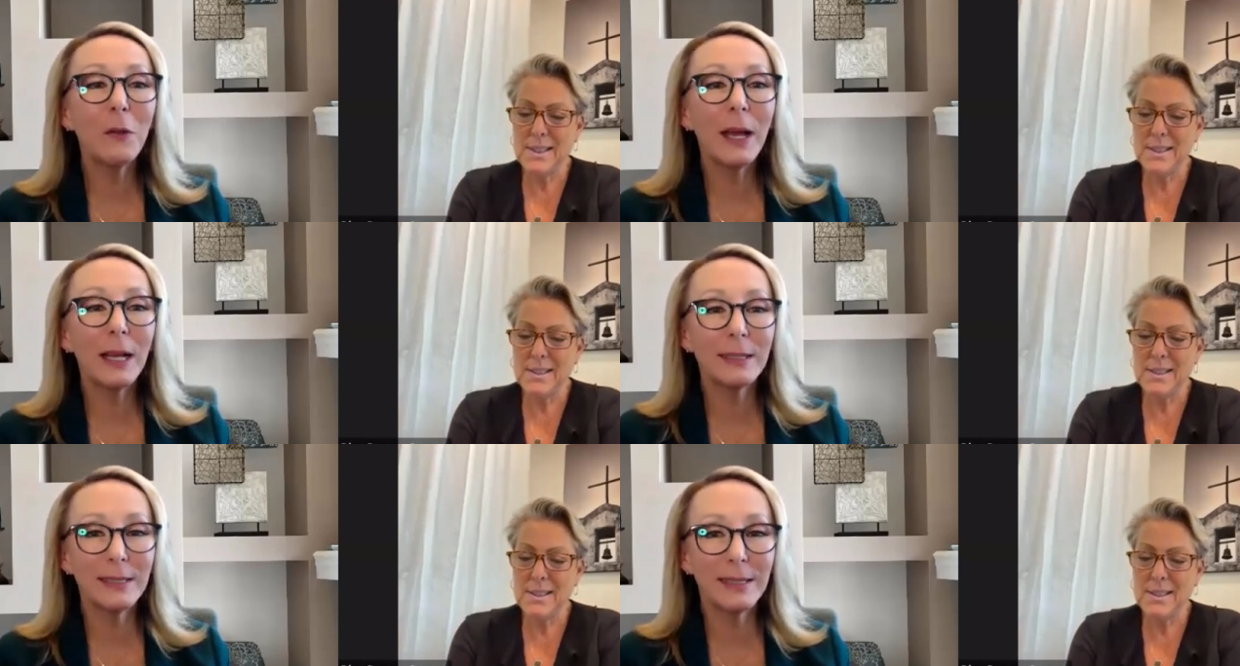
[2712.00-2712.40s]
Speaker 1: I
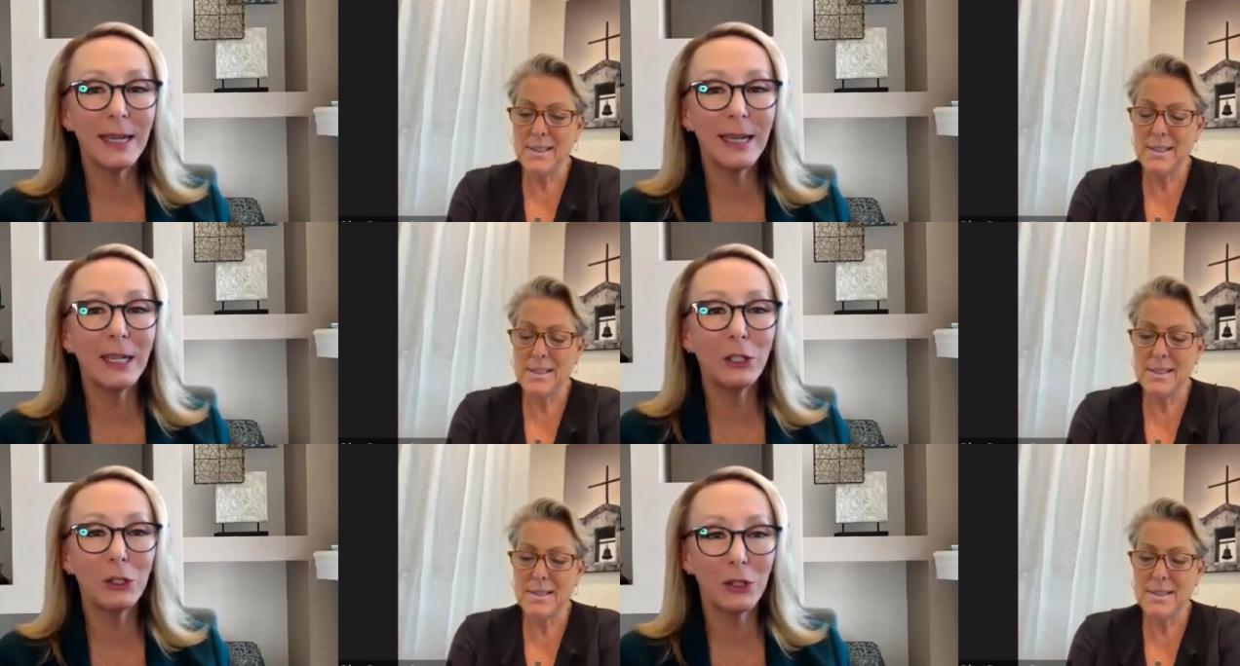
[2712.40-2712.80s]
know that's
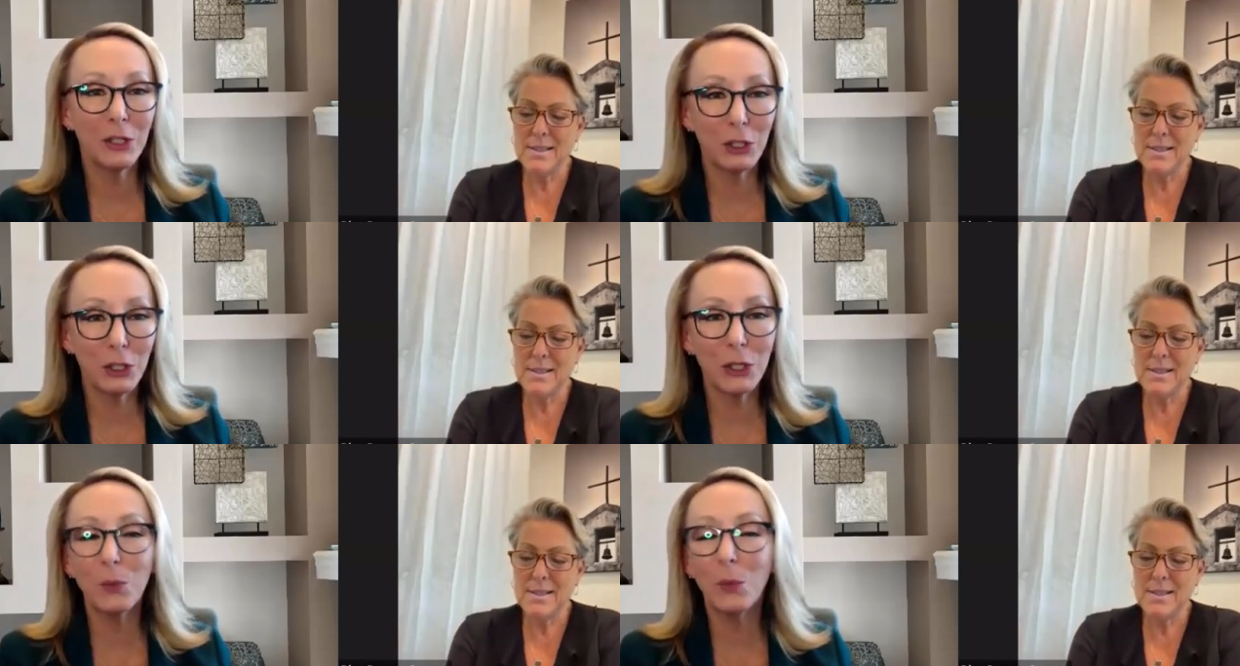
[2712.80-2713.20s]
the age
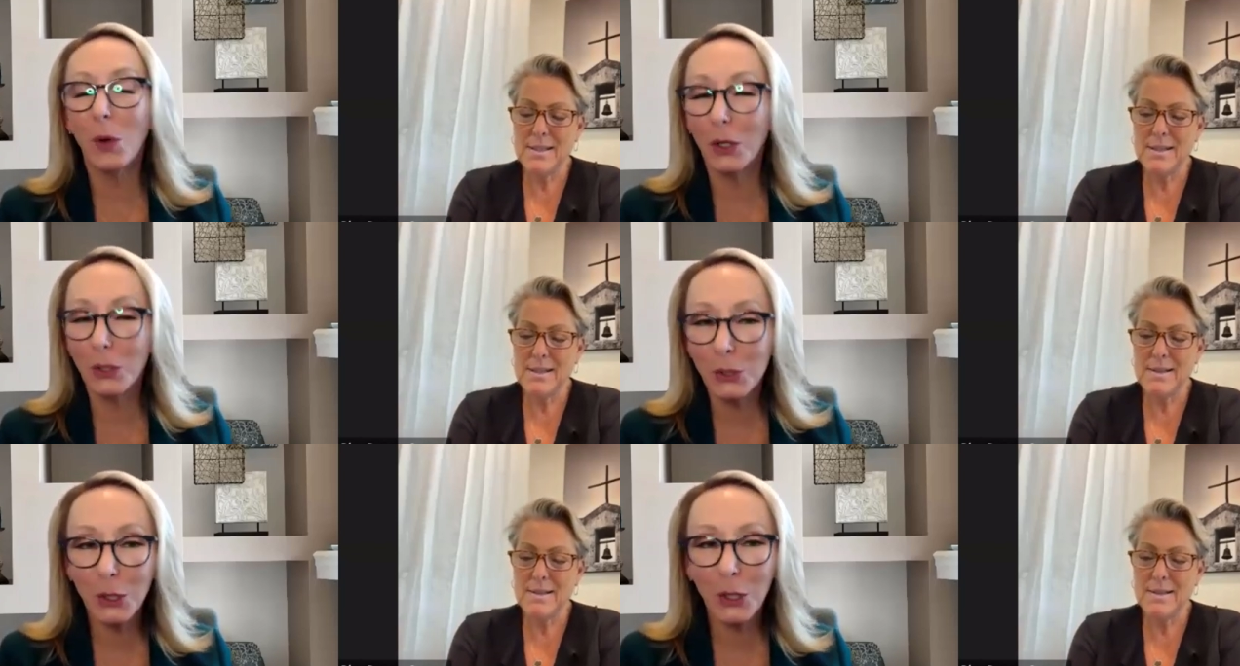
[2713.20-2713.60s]
that
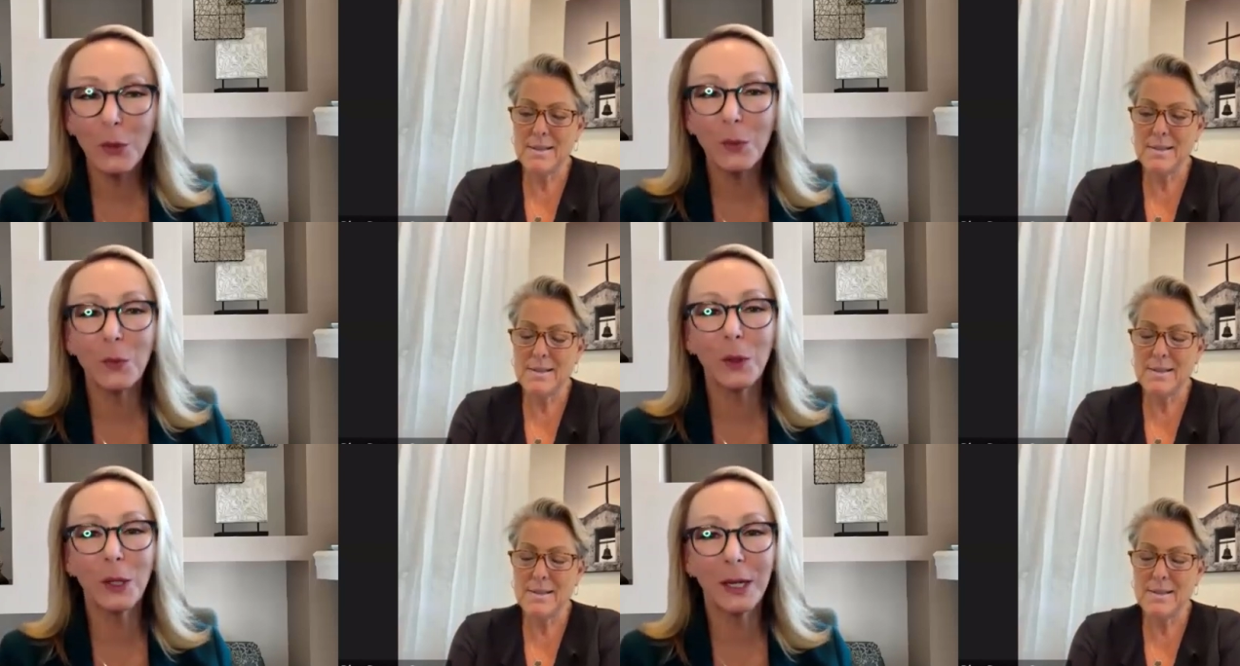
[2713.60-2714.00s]
you
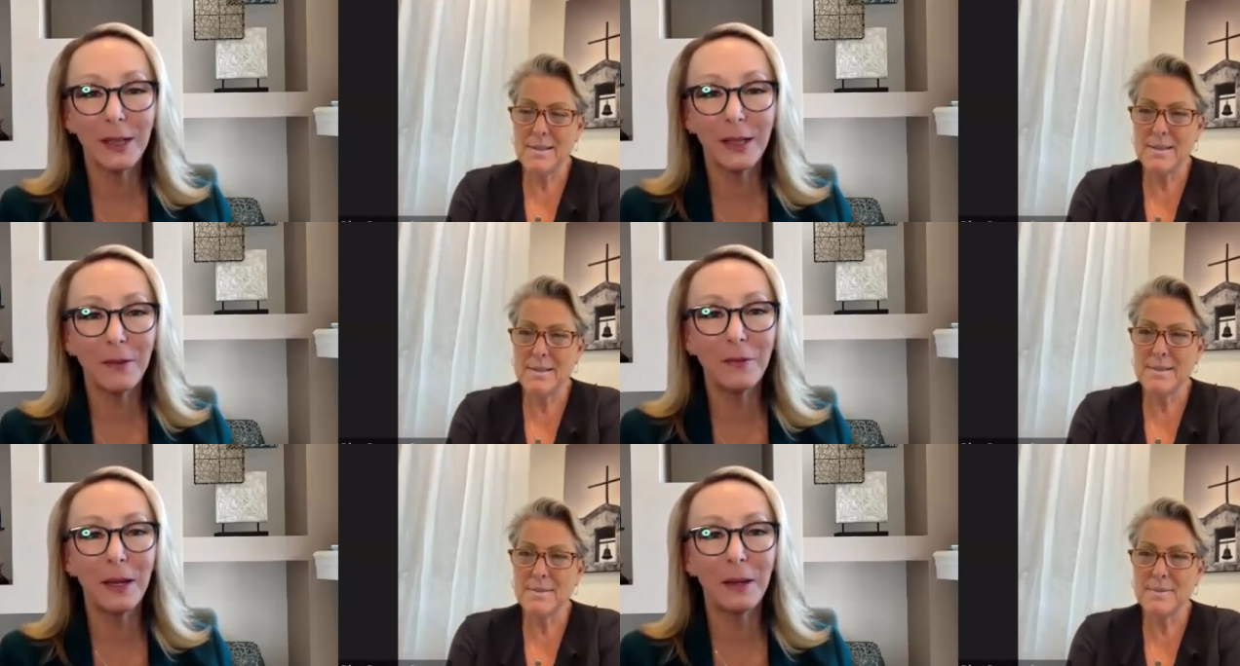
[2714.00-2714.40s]
started
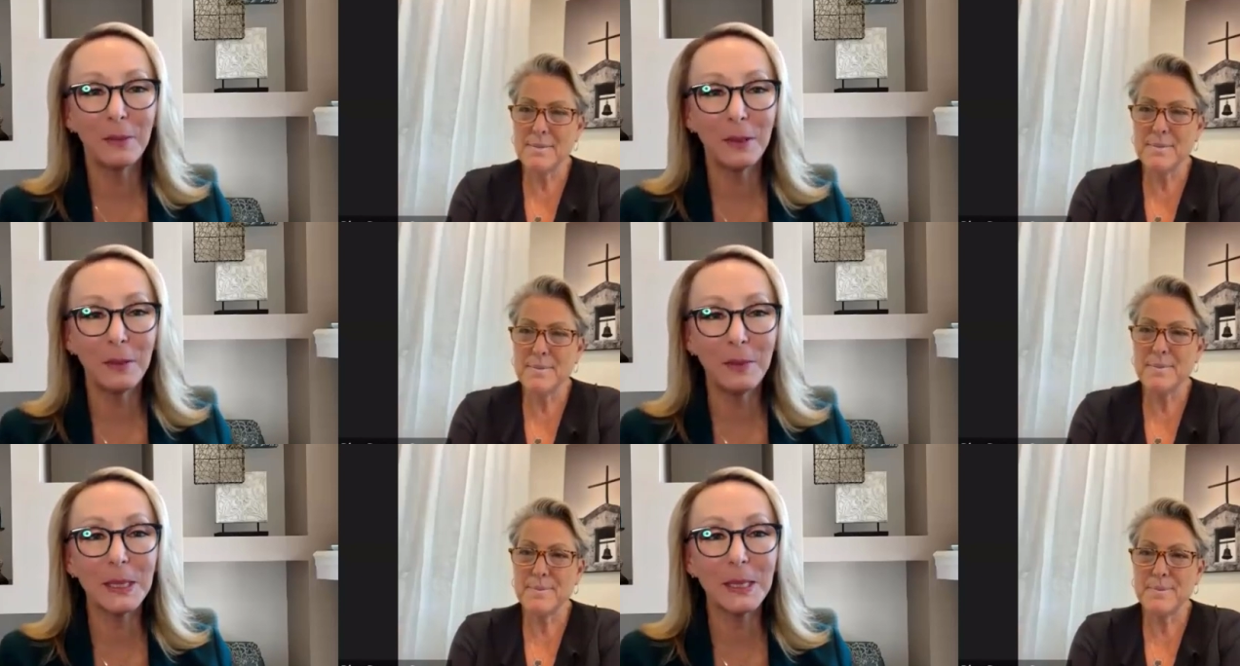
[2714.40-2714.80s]
working in the
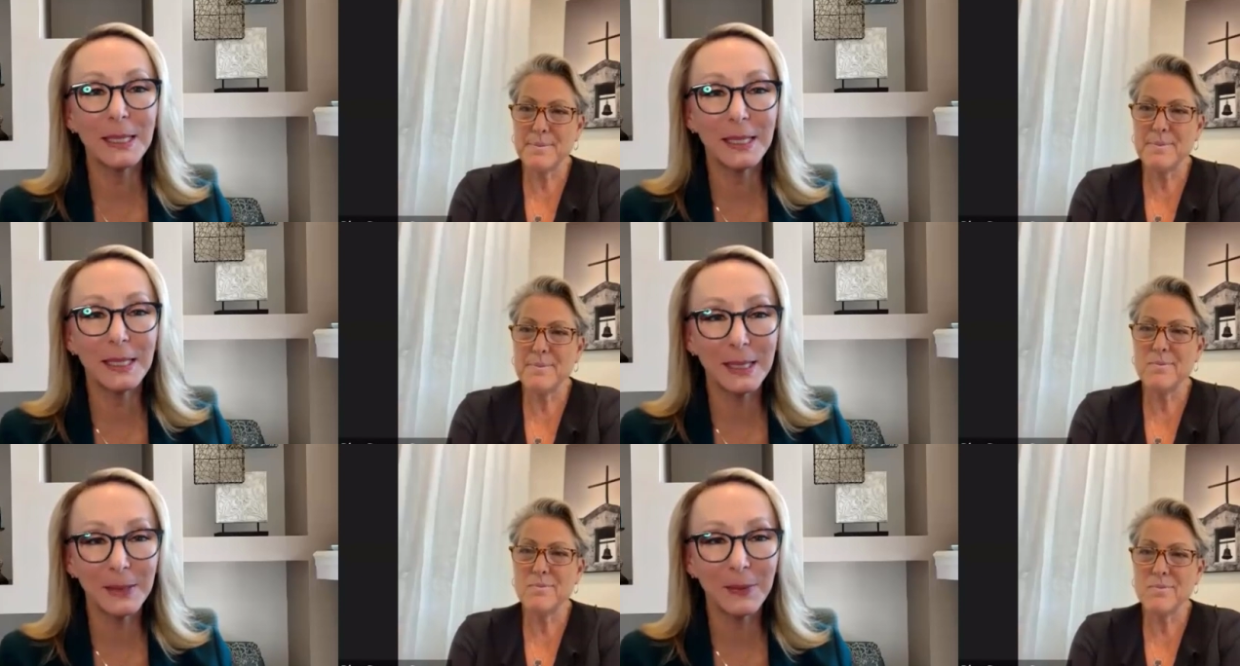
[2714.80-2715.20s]
family
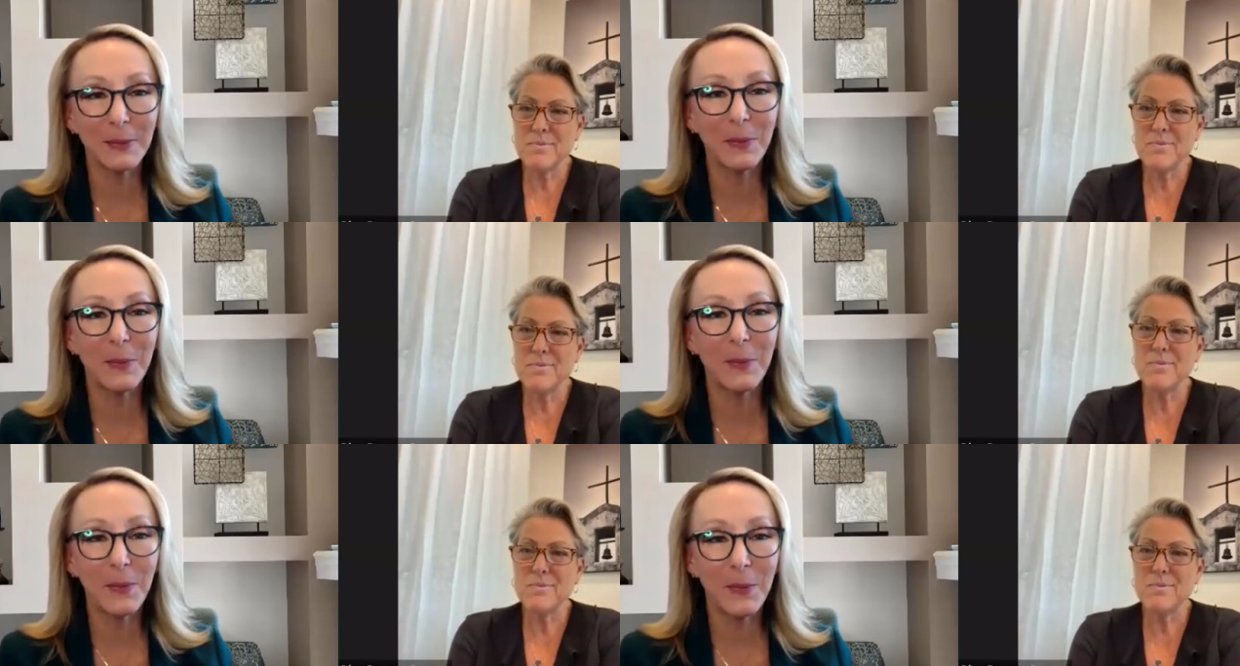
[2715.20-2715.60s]
business.
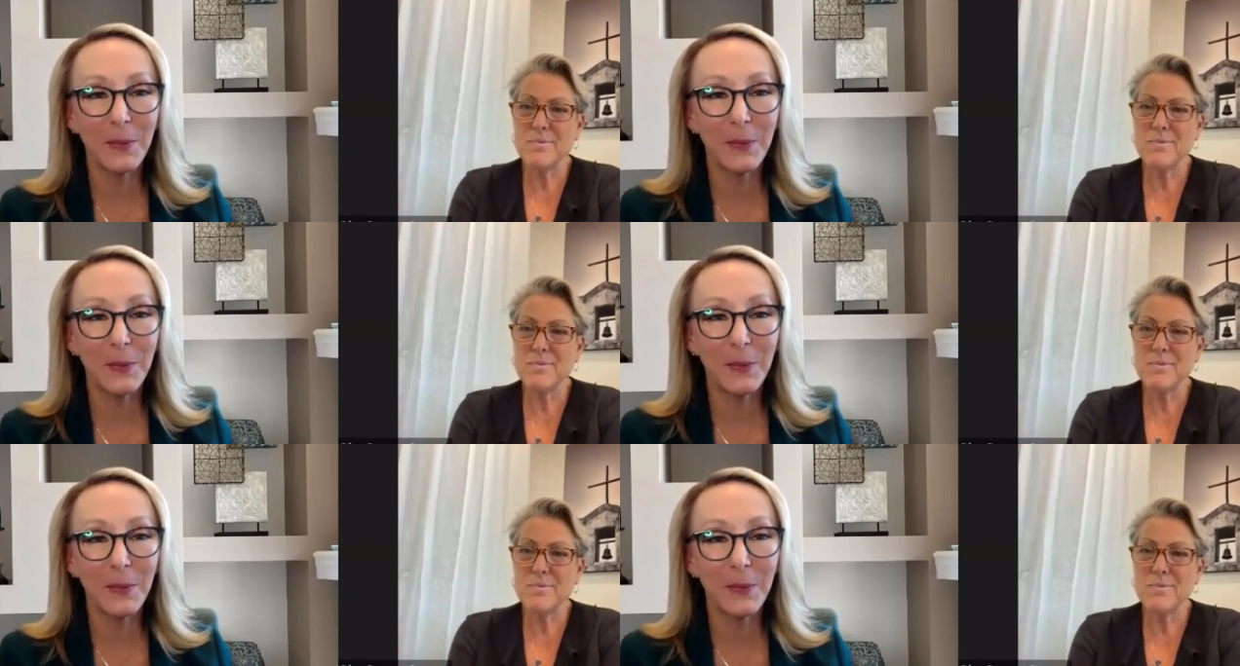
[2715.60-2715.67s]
